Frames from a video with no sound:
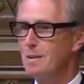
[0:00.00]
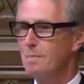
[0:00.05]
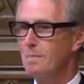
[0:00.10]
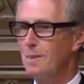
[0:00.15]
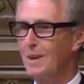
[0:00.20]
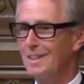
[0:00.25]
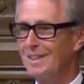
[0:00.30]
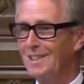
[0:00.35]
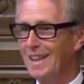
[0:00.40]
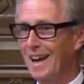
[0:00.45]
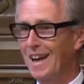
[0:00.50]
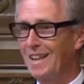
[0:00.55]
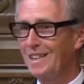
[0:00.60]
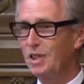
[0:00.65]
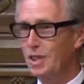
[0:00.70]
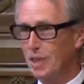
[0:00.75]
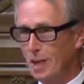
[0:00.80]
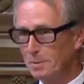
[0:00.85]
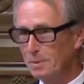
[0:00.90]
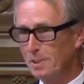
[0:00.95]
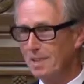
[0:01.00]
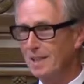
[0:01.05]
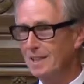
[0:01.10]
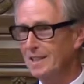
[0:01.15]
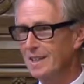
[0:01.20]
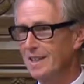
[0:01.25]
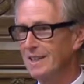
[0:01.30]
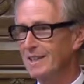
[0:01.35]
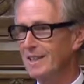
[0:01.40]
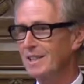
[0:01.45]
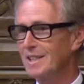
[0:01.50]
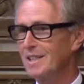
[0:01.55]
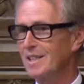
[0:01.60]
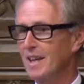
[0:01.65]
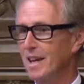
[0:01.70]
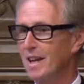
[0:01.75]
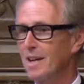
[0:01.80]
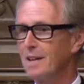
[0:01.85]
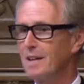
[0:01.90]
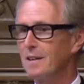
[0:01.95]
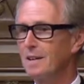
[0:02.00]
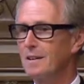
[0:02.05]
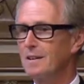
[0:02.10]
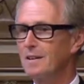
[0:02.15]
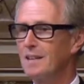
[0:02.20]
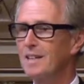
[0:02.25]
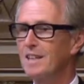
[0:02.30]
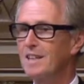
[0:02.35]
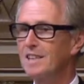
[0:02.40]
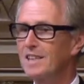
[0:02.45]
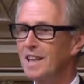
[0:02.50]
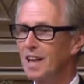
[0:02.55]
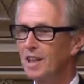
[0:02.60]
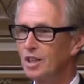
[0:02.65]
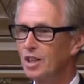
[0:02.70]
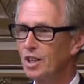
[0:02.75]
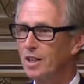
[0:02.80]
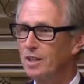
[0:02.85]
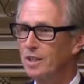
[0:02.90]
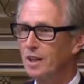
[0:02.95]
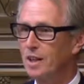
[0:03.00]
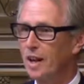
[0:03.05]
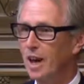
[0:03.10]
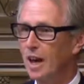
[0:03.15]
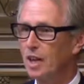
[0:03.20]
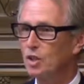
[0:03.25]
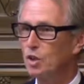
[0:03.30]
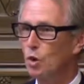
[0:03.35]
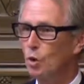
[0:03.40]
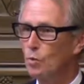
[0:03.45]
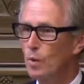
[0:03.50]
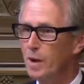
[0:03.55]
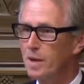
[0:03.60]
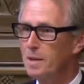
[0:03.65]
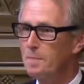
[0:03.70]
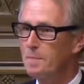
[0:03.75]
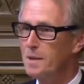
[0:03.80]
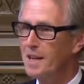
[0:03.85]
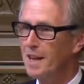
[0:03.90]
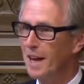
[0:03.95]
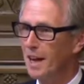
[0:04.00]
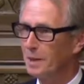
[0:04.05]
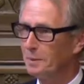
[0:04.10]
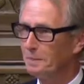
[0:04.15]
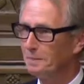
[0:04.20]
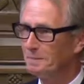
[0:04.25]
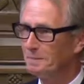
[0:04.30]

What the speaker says: But as James Sunderland can see, the discussion has already begun.